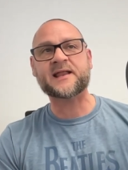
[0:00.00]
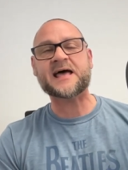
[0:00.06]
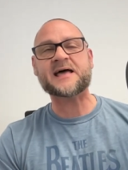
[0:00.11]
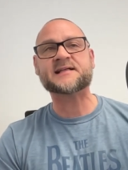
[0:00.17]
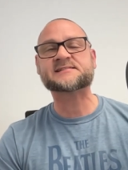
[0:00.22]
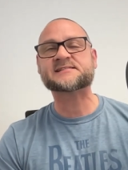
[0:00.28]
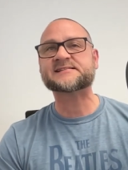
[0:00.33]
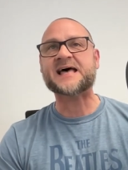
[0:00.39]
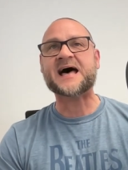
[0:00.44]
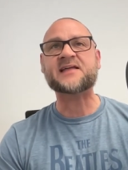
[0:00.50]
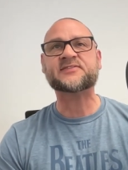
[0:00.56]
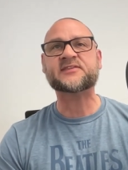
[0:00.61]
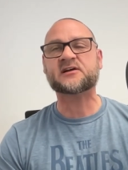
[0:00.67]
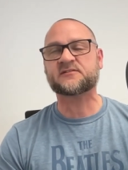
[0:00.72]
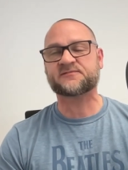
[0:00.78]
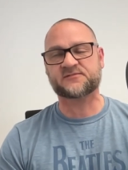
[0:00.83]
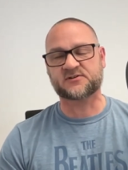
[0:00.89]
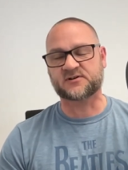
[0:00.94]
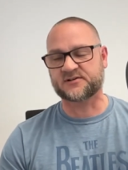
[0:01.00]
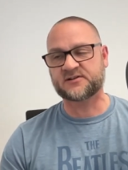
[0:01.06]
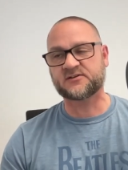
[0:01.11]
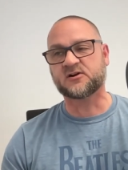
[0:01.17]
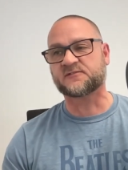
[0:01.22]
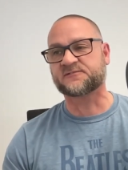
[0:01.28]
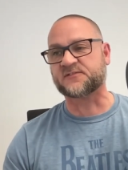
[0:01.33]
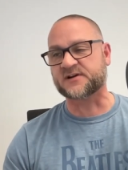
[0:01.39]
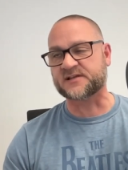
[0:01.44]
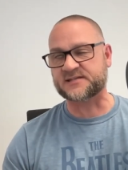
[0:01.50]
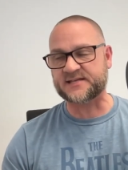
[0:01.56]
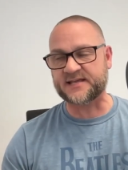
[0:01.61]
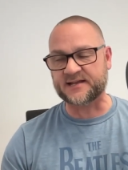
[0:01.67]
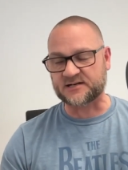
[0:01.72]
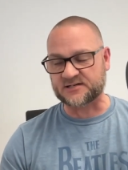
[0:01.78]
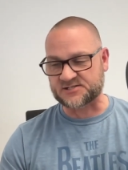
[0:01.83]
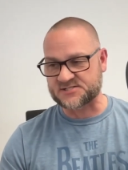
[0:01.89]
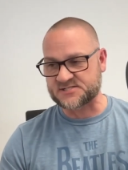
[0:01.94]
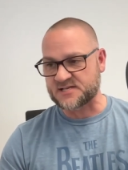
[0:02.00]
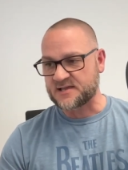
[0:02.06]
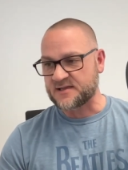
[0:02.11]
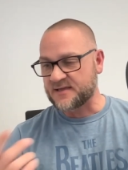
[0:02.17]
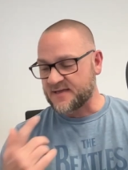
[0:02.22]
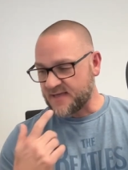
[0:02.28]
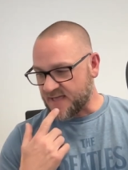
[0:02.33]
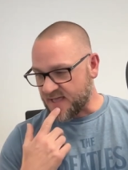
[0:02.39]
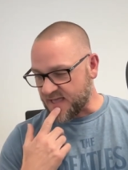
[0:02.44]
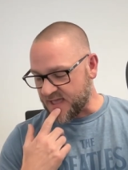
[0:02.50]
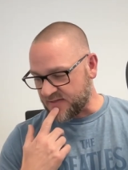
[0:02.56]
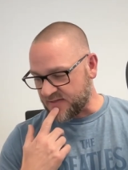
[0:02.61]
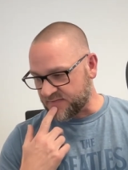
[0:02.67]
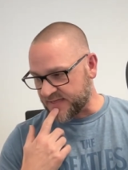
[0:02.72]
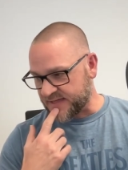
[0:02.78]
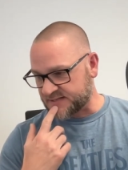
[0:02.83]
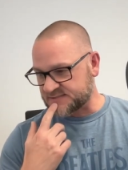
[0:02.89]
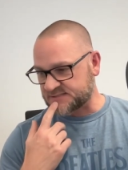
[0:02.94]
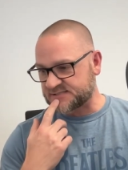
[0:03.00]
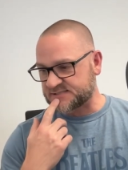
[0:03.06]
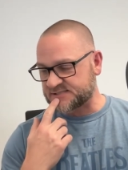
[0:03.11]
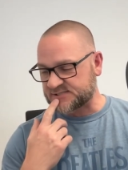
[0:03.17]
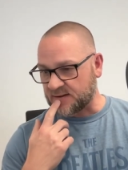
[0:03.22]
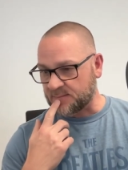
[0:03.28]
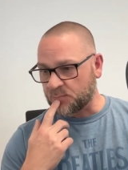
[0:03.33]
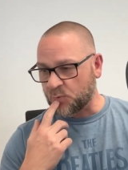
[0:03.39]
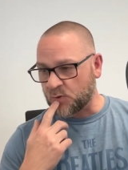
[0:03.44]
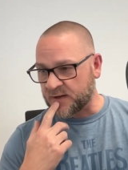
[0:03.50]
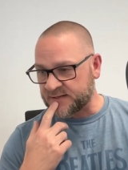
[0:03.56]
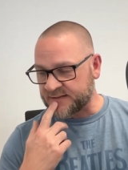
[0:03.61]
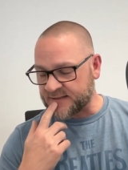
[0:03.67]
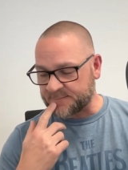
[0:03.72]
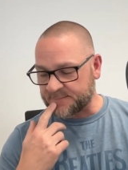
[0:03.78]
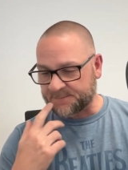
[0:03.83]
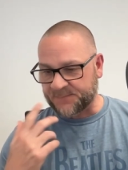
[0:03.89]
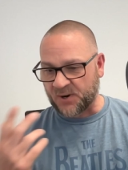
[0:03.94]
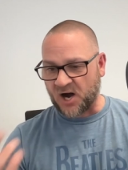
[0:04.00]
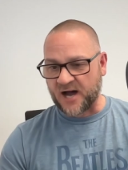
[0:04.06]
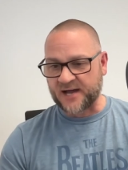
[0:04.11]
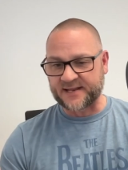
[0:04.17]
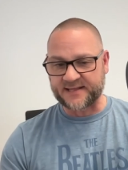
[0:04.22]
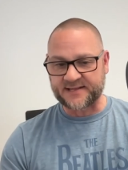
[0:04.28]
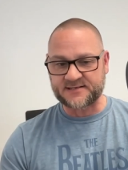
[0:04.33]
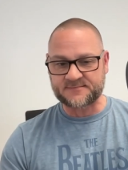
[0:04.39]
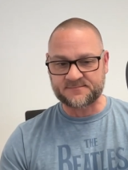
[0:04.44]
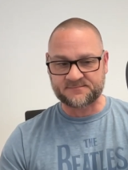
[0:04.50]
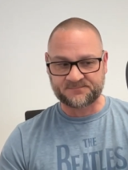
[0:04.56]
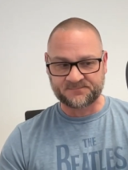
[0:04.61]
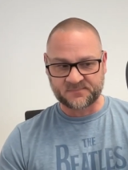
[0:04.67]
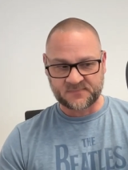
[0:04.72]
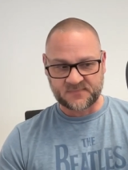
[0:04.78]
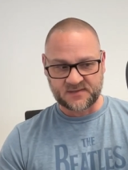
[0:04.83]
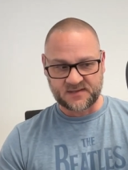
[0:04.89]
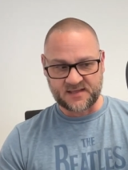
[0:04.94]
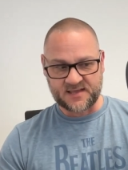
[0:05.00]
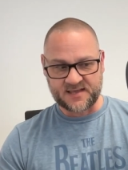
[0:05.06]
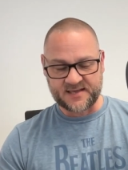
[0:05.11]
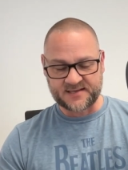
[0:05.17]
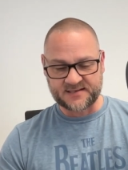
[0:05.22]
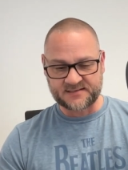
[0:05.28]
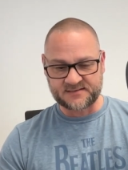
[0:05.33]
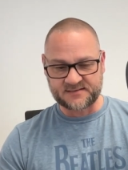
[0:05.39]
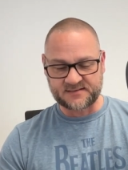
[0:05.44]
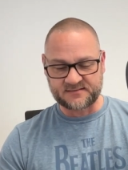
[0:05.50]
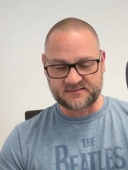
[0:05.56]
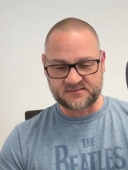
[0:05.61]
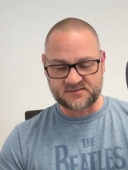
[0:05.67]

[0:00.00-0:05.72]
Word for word: It sat there for you know for years, and then someone had bought it and.